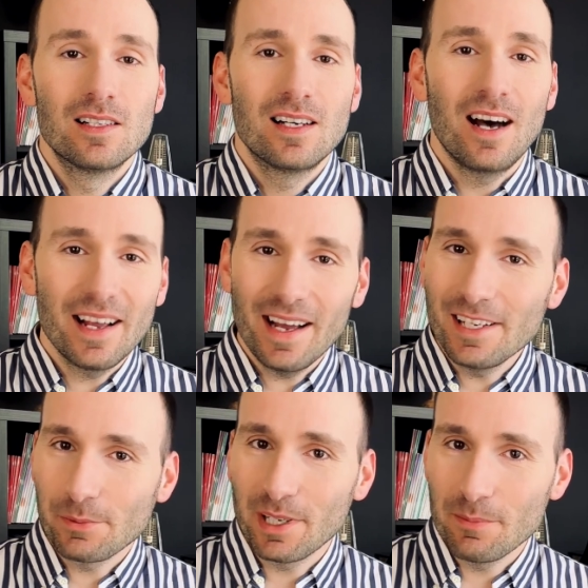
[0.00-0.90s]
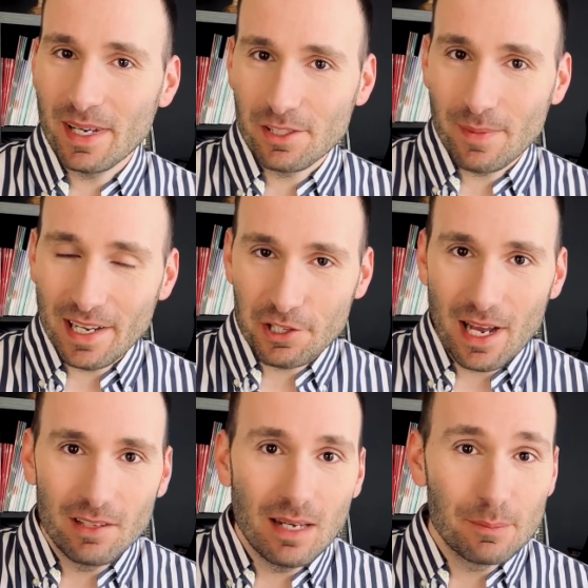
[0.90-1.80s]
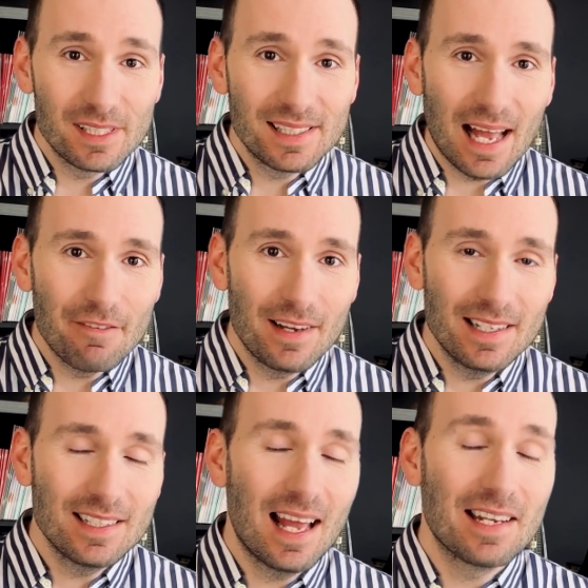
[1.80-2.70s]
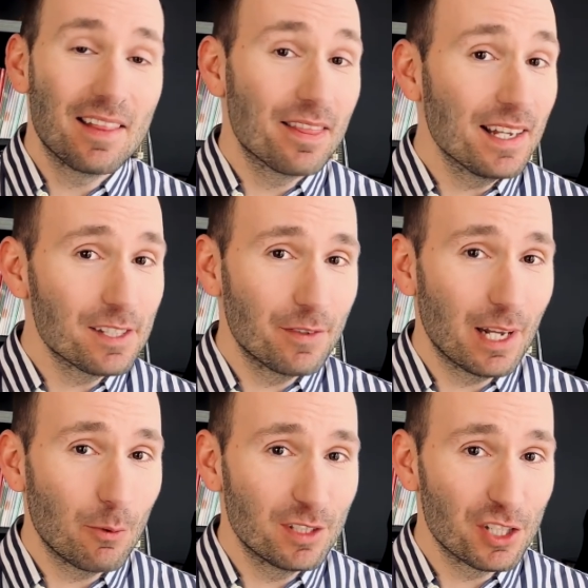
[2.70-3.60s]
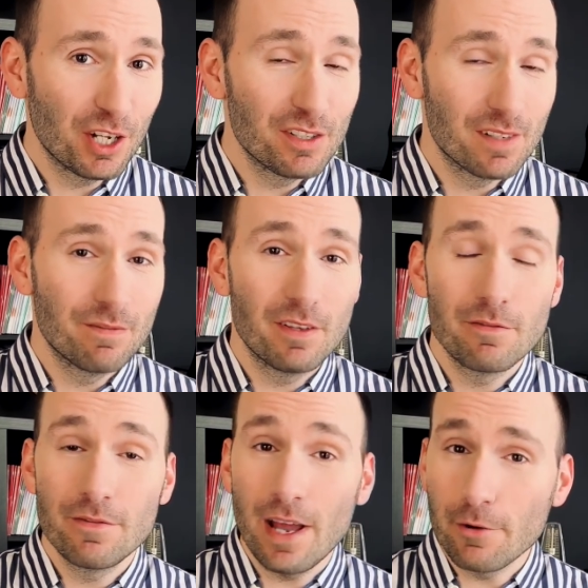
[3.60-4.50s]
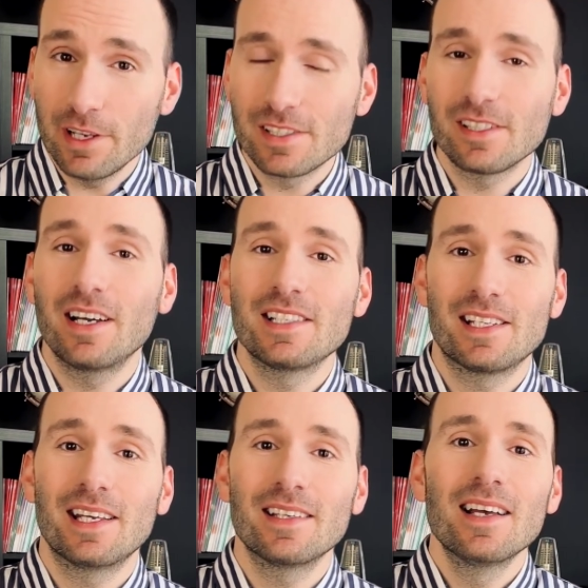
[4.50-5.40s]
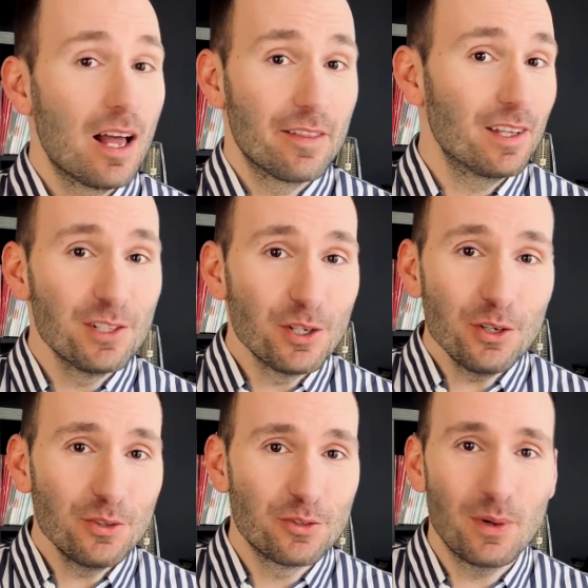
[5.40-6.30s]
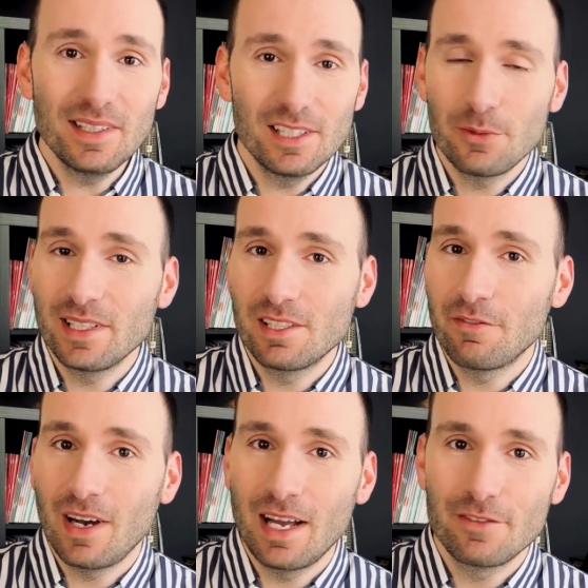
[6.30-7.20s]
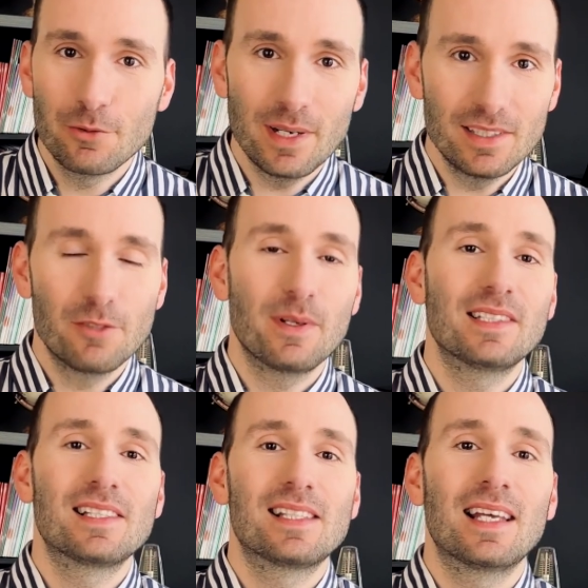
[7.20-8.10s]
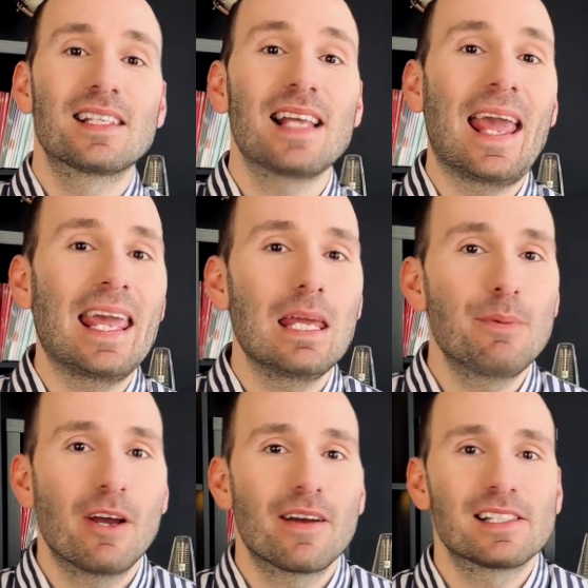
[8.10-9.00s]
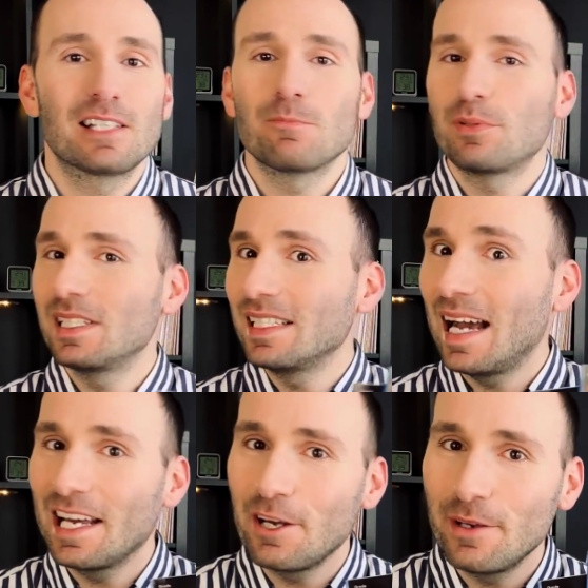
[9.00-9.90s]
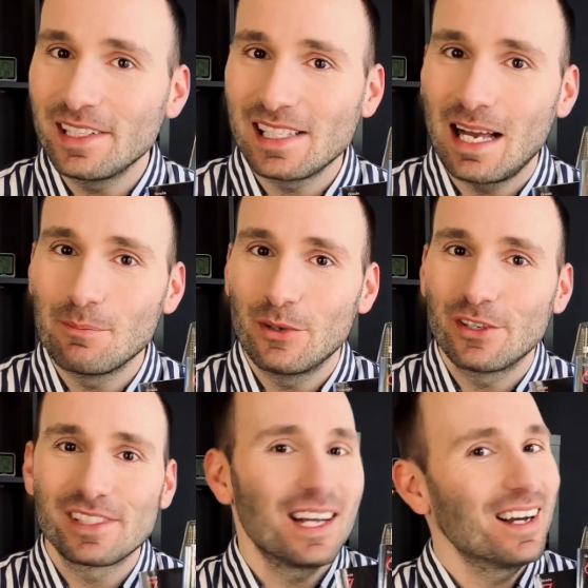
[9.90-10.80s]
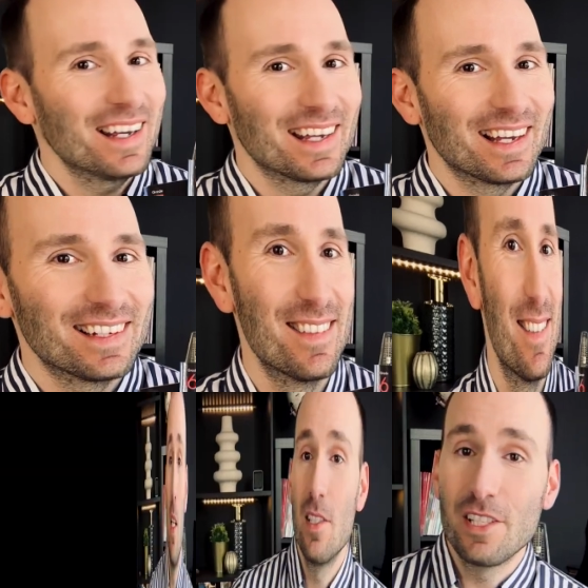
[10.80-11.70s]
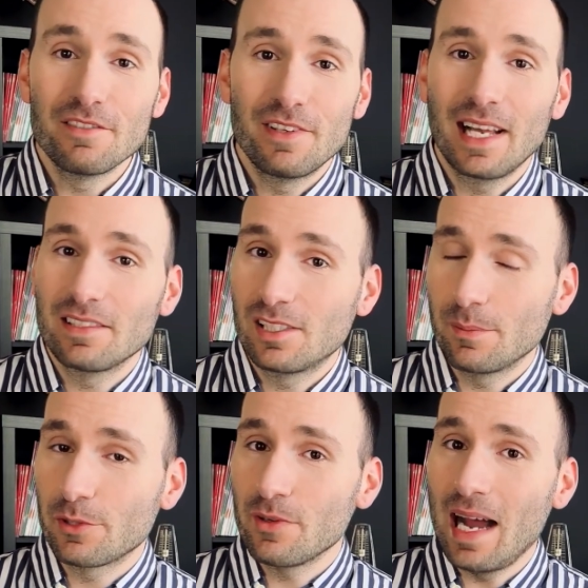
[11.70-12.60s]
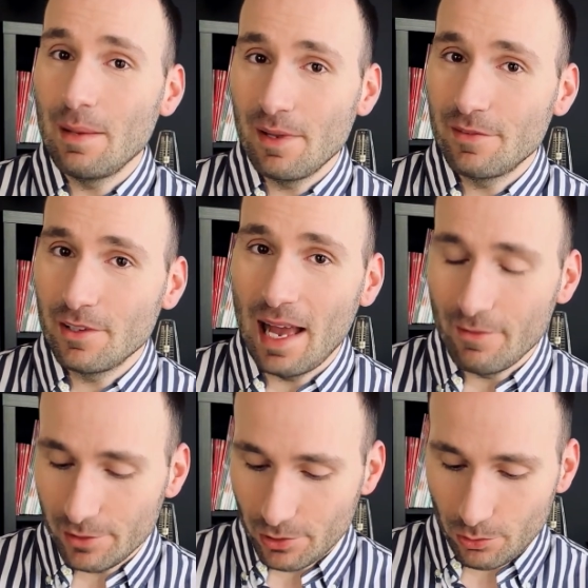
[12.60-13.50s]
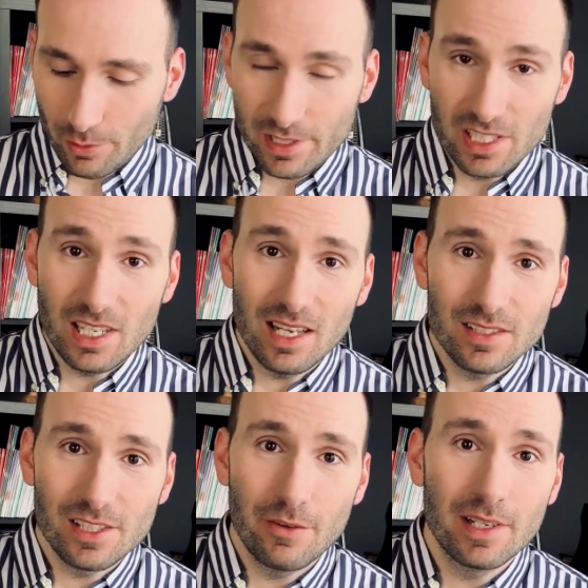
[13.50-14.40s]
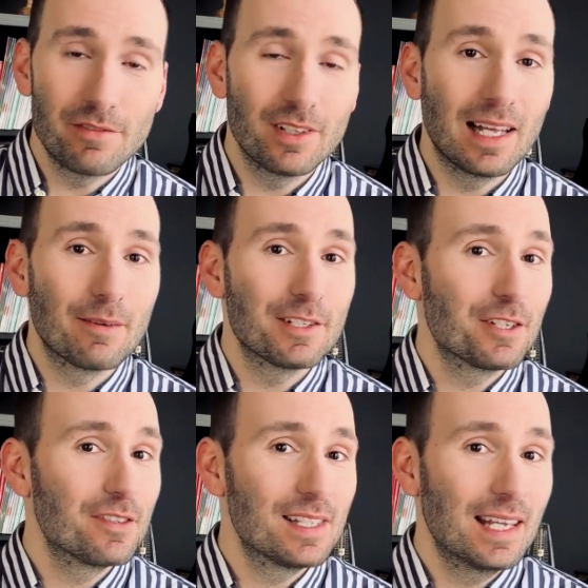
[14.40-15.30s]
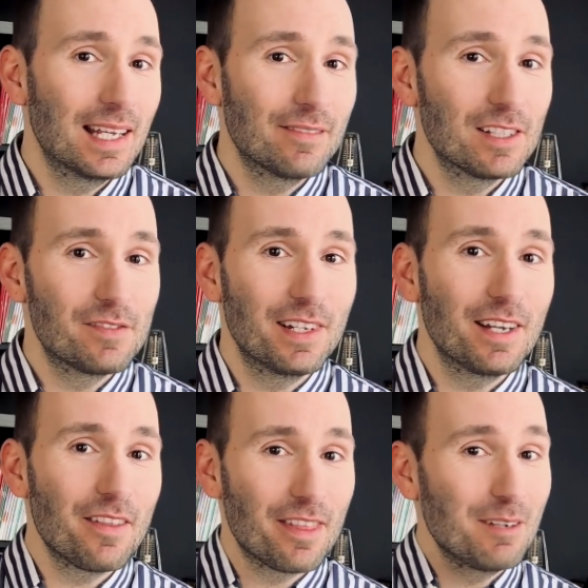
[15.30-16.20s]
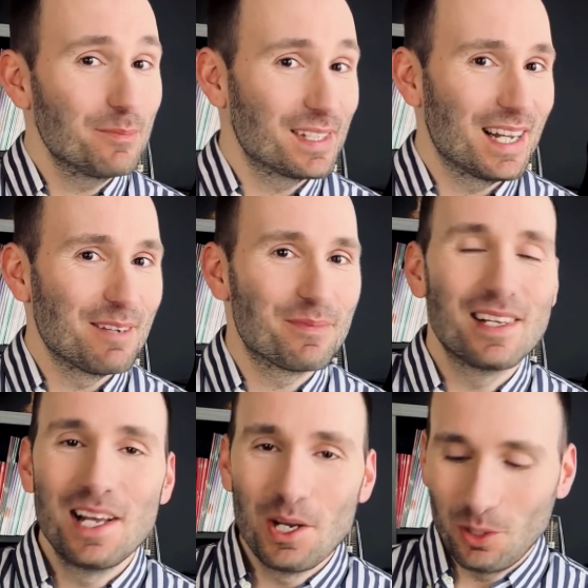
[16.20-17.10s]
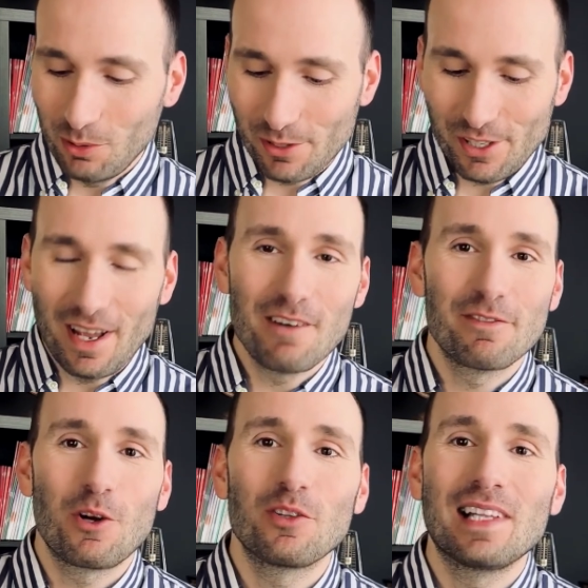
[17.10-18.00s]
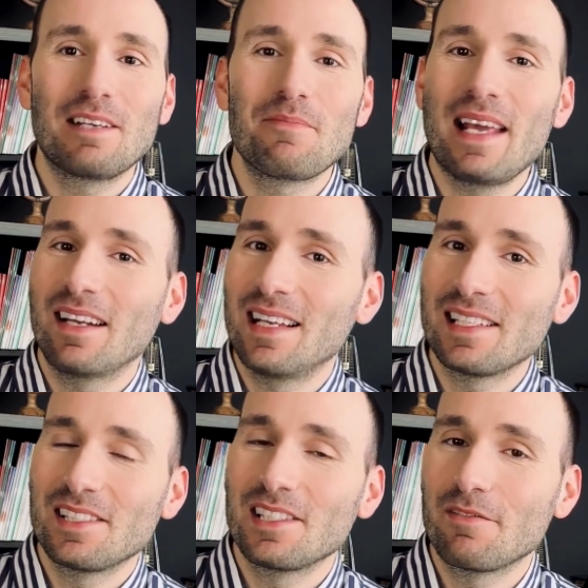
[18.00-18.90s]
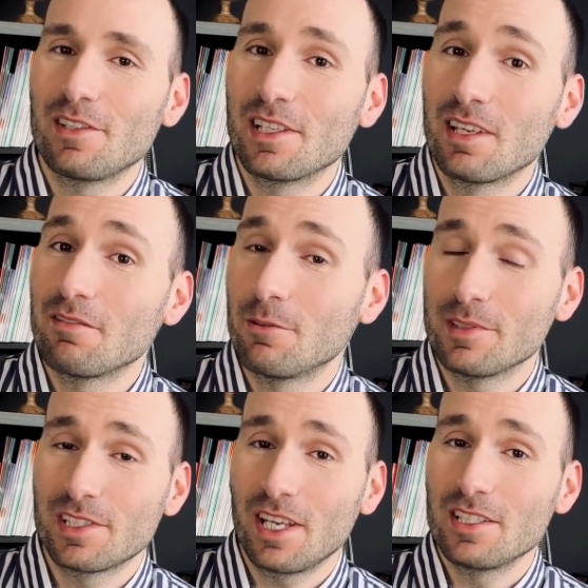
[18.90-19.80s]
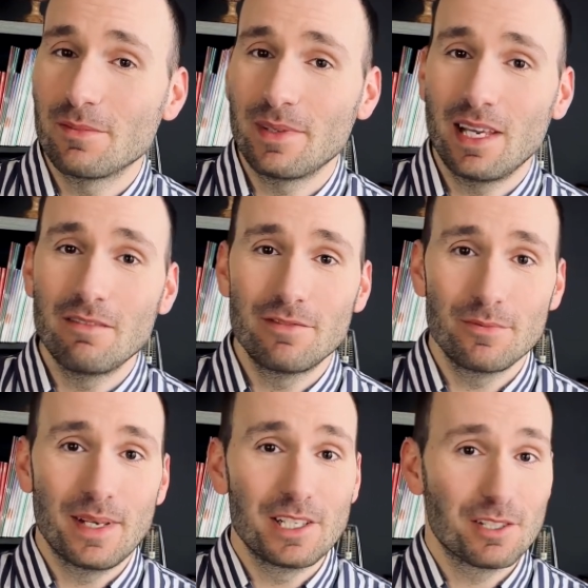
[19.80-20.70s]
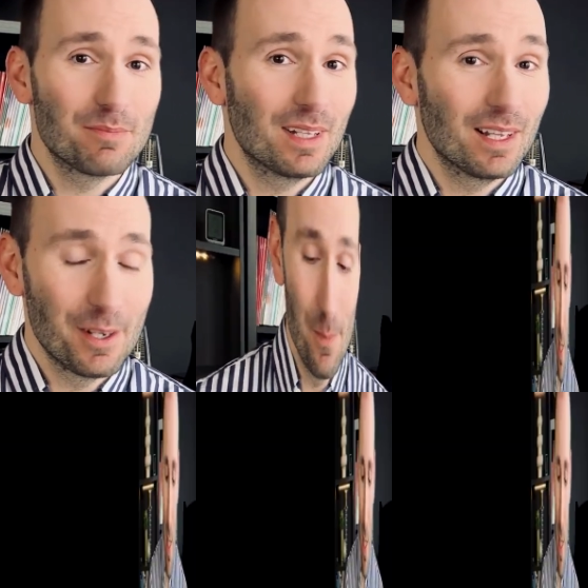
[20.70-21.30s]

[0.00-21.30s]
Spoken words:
Hi guys, welcome back to my channel. I'm Stefan, and in this video I want to show you something very exciting. The new 2025-2026 ABRSM piano exam books are here. Don't forget to subscribe if you haven't already done so, and if you like what you see, give this video a thumbs up. Also, I offer online piano lessons if you're looking for one. There's going to be information below.